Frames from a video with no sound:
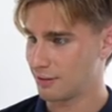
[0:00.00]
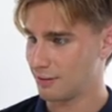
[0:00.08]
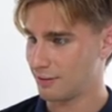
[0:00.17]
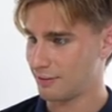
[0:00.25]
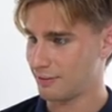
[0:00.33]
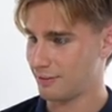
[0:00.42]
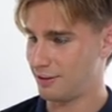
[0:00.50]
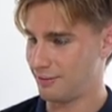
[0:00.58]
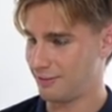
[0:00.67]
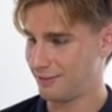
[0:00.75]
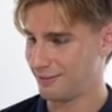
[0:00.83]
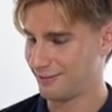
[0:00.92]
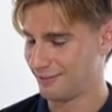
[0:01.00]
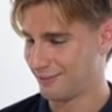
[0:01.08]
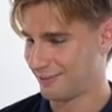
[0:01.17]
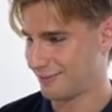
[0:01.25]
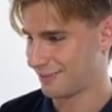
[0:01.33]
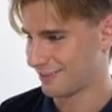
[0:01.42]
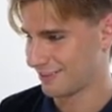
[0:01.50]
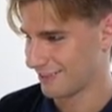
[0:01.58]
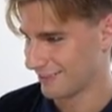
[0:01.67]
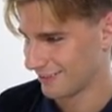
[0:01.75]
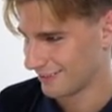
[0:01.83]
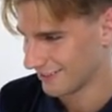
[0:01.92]

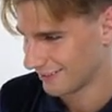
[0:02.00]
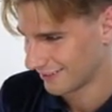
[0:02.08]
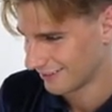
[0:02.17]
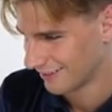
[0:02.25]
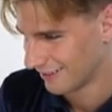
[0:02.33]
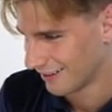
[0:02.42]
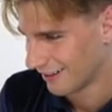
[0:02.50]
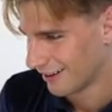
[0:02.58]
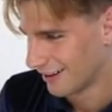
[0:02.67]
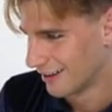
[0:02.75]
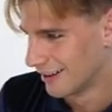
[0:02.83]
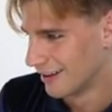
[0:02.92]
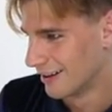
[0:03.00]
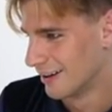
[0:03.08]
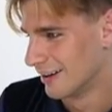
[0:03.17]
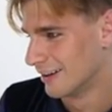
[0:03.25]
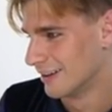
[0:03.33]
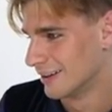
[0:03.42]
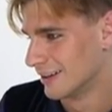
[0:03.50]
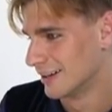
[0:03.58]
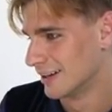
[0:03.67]
(not speaking)